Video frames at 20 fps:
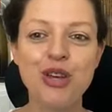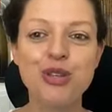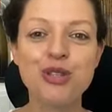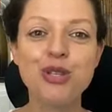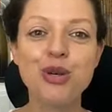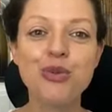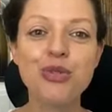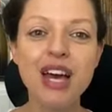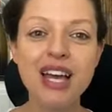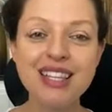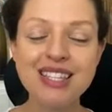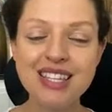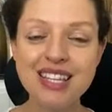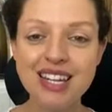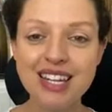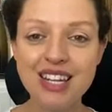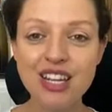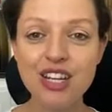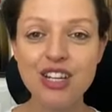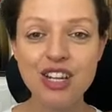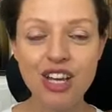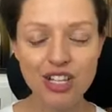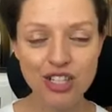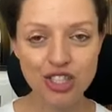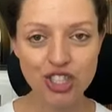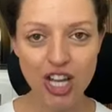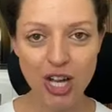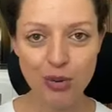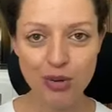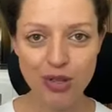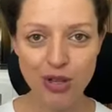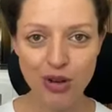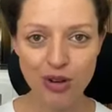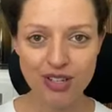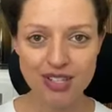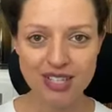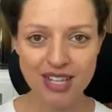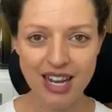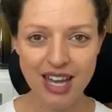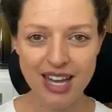So that's it in a nutshell with
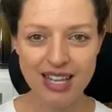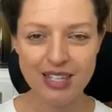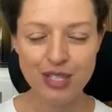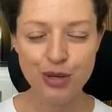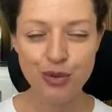oxalate.